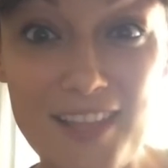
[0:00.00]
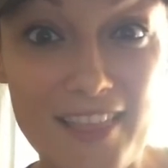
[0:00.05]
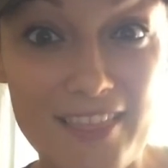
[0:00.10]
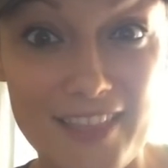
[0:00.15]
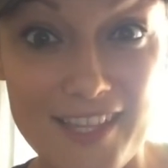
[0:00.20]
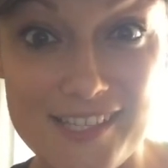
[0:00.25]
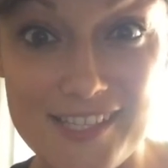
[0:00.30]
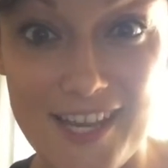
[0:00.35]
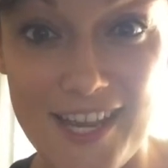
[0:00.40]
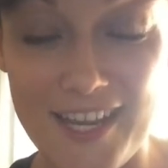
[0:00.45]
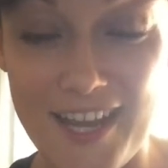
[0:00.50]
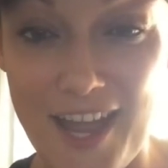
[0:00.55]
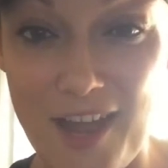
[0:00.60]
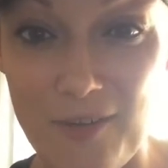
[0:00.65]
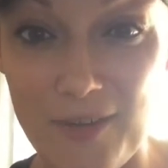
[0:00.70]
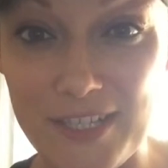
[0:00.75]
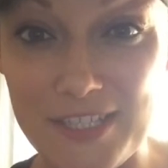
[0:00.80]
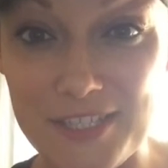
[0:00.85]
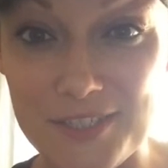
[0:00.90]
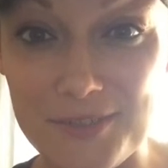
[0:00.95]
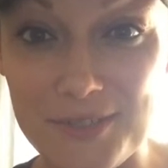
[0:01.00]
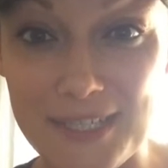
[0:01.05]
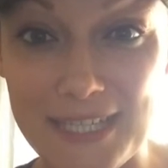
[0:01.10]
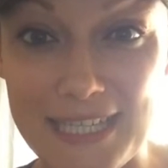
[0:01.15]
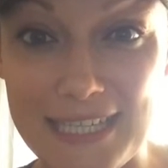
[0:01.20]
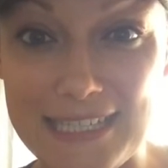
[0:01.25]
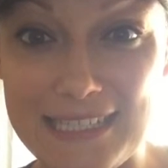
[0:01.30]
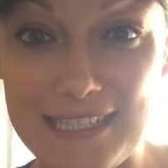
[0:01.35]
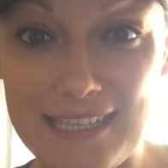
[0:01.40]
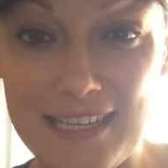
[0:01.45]
that's kind of how I do
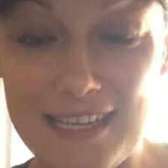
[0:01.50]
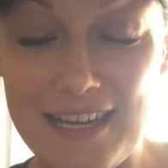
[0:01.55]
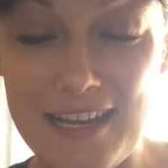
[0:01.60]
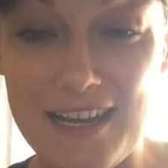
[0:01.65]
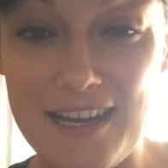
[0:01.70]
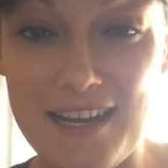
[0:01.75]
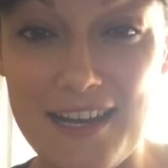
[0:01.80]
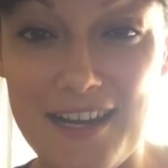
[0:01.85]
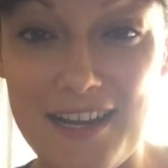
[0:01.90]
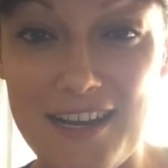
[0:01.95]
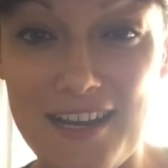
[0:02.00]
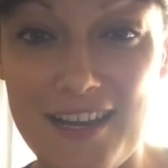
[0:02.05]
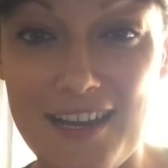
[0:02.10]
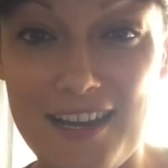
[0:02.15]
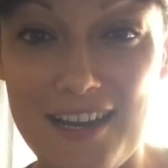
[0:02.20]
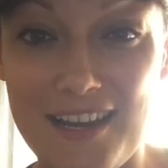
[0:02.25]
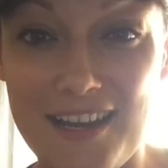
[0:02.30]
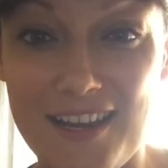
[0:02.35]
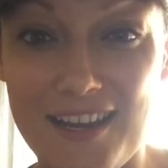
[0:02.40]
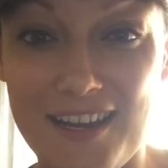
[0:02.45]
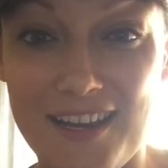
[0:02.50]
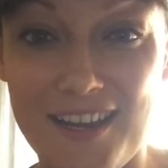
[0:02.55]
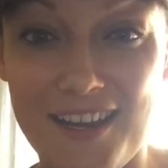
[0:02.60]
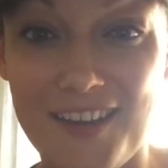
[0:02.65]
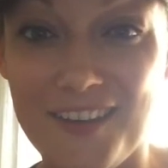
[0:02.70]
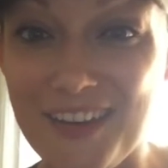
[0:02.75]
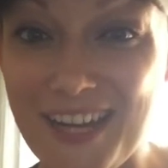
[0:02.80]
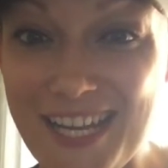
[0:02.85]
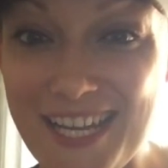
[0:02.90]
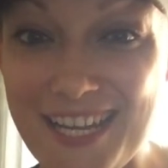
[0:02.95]
it.
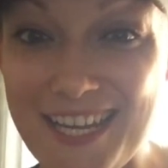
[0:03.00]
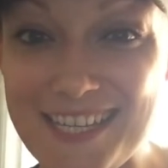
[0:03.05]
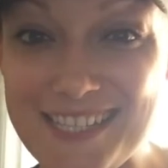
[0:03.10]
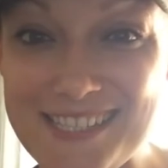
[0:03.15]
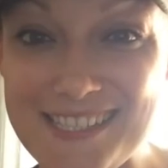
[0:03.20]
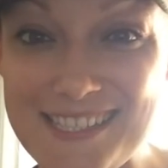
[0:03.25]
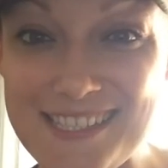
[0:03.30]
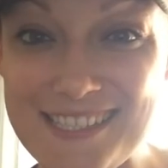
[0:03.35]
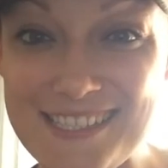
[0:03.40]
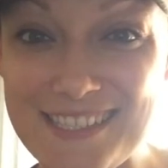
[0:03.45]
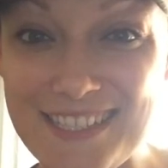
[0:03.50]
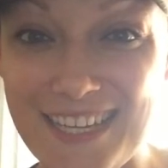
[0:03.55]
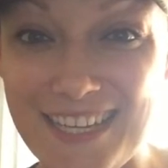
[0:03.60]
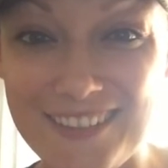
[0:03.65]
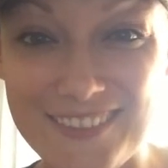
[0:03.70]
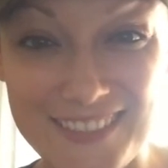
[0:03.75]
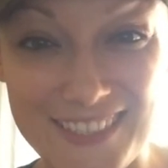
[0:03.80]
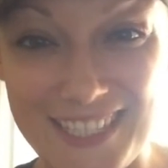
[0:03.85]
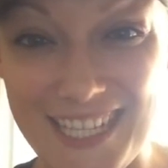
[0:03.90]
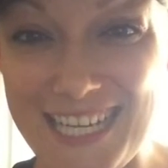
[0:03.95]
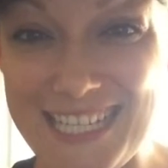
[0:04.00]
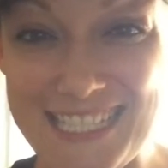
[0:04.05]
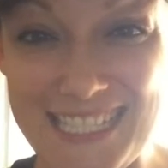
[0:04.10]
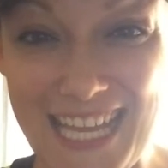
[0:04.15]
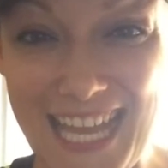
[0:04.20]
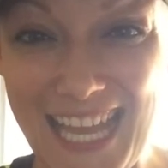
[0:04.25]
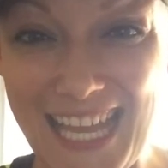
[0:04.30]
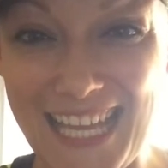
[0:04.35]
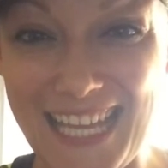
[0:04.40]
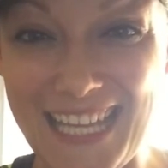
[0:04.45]
All right, guys, have a great
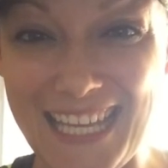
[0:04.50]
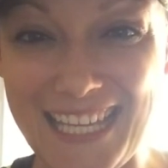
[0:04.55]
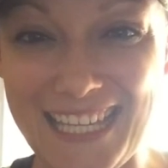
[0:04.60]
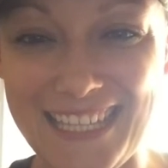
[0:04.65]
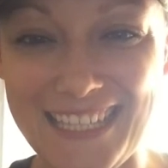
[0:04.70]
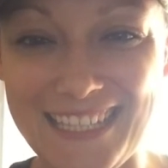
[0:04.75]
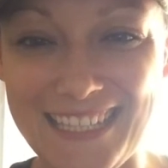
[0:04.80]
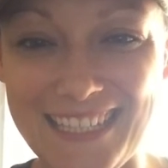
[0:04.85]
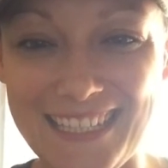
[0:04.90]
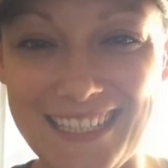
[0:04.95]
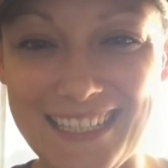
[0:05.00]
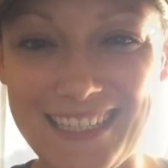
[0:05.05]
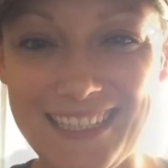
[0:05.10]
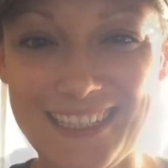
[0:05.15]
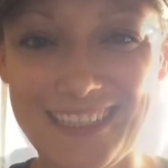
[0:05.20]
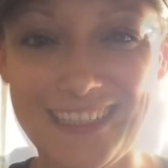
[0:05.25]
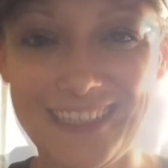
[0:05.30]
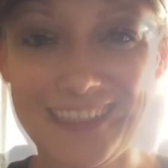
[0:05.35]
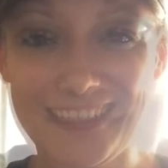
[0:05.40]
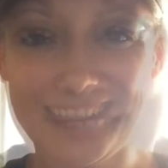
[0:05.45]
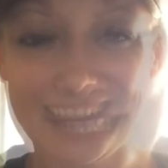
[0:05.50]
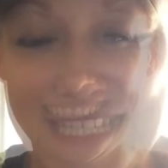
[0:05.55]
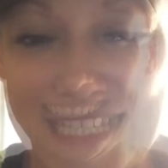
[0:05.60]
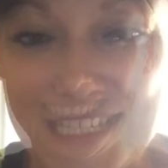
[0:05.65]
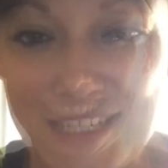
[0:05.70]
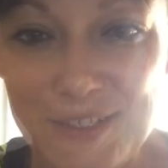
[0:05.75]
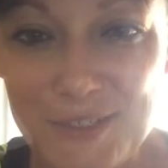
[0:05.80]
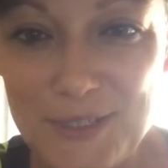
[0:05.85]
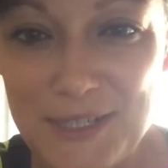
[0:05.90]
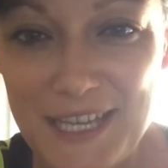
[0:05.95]
day.
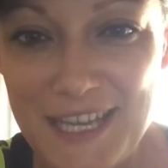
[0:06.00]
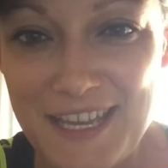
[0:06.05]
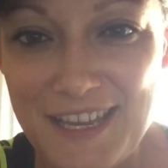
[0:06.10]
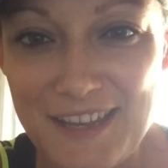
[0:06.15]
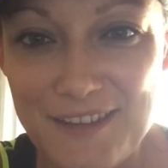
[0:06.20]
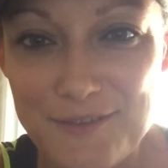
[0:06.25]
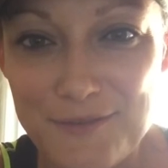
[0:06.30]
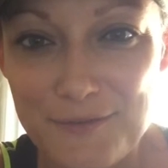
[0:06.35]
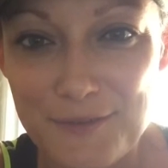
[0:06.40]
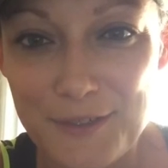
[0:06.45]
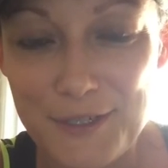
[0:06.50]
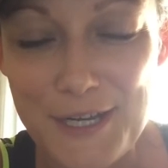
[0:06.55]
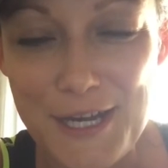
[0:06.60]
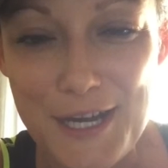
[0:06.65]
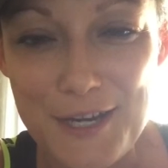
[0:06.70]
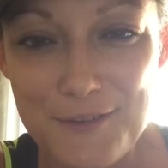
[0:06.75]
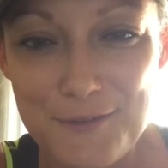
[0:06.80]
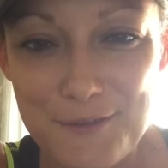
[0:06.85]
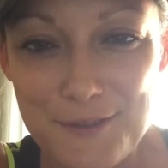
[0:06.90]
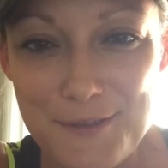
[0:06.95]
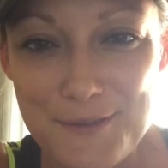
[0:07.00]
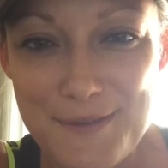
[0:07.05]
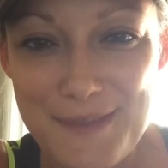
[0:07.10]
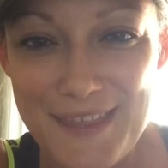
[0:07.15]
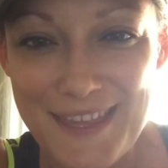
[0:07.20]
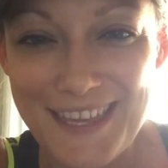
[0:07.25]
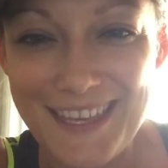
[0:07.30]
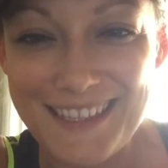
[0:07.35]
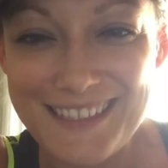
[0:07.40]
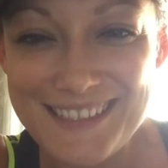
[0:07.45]
Okay, I forgot a few
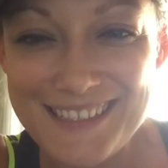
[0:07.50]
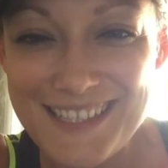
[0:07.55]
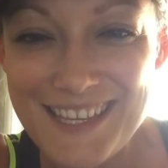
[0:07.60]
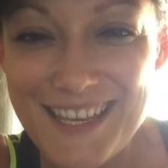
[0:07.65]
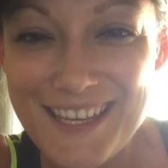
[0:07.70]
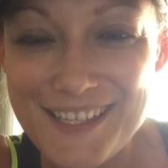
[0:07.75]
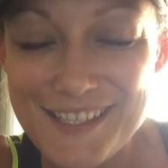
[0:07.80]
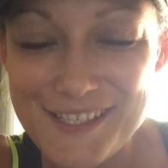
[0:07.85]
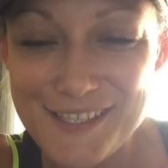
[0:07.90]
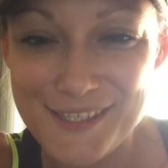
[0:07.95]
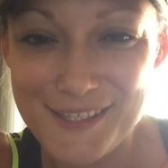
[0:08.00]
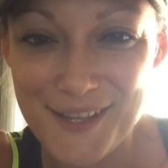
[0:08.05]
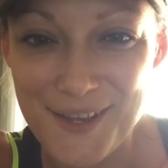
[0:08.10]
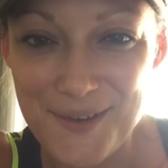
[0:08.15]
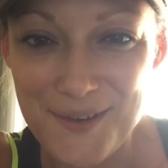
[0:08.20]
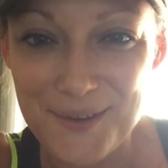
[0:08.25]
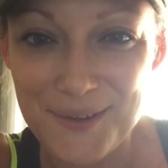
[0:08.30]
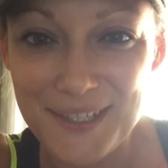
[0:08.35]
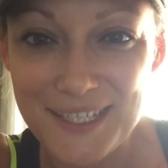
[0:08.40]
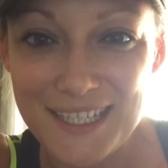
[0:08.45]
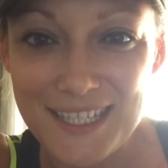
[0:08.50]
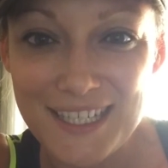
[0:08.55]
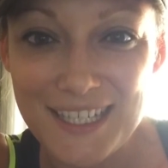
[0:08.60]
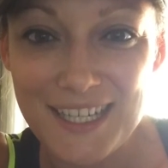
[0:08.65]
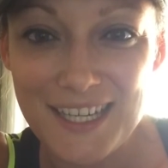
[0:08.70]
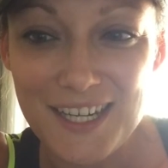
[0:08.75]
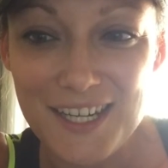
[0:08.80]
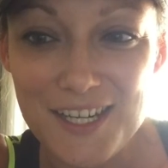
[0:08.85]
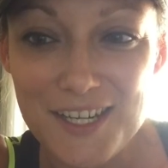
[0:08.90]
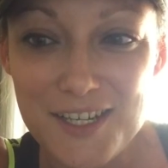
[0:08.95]
things. So,
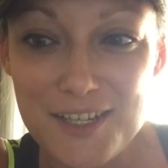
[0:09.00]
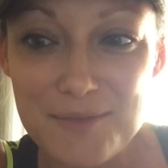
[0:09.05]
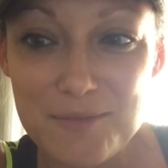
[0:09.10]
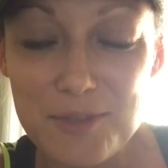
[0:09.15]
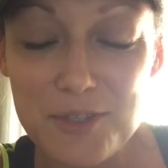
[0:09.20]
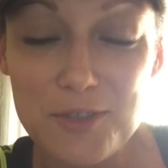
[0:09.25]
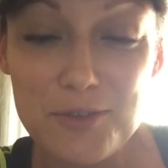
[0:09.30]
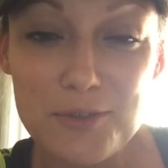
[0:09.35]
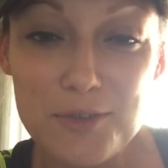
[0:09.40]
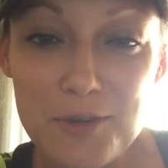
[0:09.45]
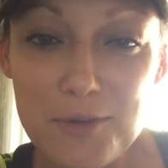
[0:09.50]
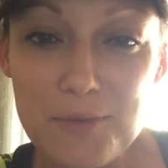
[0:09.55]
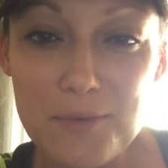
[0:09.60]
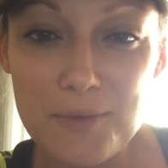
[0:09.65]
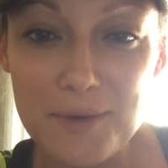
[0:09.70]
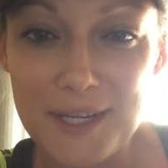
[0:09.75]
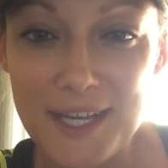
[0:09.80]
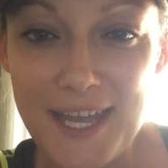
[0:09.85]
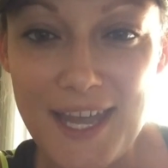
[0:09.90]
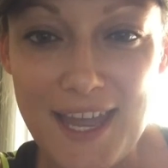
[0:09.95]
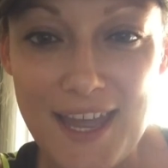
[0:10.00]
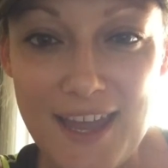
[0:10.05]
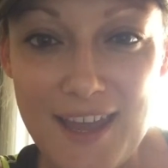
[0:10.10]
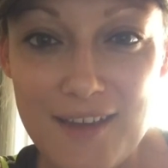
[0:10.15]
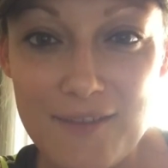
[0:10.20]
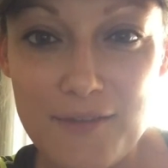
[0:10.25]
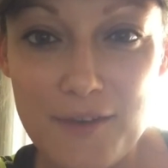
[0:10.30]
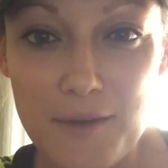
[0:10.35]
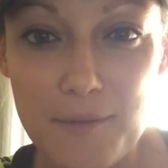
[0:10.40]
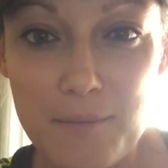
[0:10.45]
you don't want to
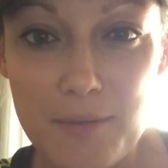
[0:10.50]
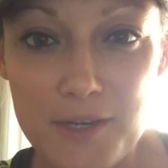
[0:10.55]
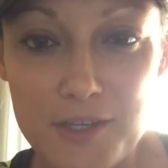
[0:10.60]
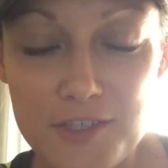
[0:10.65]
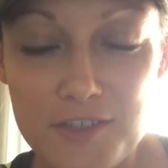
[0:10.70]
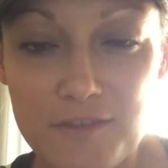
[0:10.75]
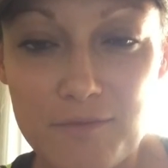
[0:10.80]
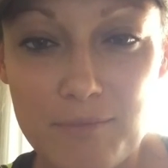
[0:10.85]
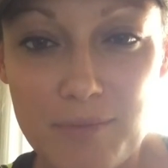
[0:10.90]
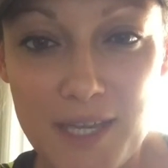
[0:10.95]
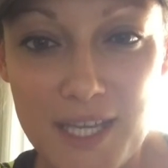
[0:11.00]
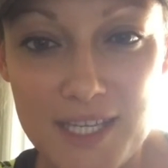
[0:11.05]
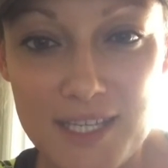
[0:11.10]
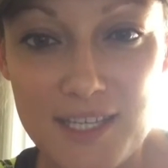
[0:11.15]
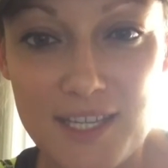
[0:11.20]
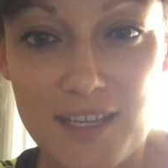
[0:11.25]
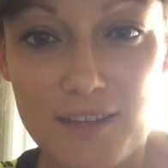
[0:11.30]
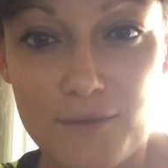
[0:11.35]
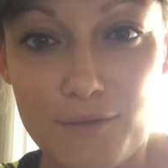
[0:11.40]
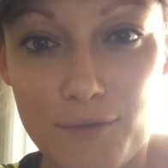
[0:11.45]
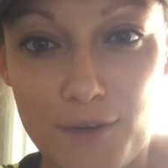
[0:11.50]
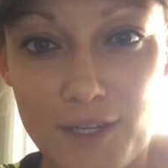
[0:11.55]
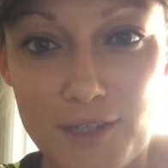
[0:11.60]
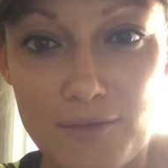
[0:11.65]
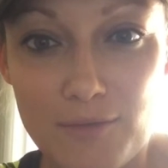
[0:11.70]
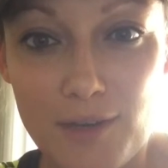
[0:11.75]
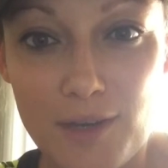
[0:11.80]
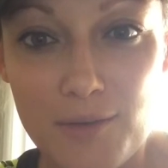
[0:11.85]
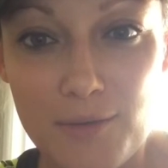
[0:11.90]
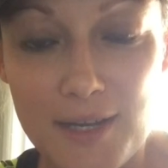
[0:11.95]
have a bunch of pending
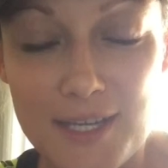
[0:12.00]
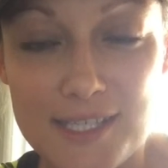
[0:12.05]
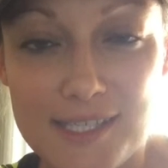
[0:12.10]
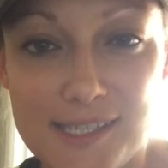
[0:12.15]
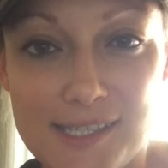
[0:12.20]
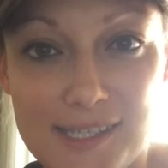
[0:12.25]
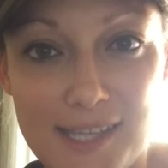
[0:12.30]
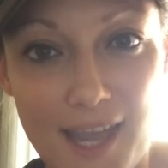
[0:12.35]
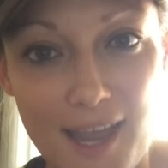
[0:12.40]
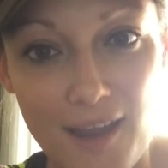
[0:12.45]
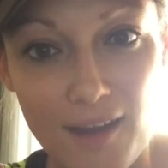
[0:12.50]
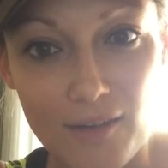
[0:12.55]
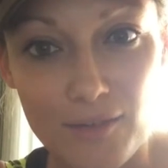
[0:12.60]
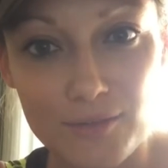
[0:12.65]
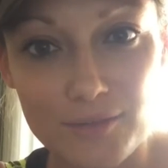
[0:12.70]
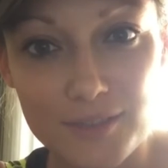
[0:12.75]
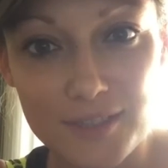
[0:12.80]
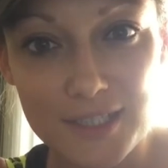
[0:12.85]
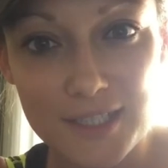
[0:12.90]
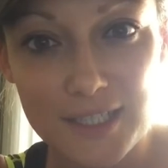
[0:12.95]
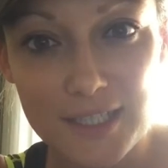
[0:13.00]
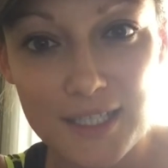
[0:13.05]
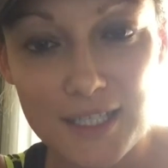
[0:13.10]
friend requests out.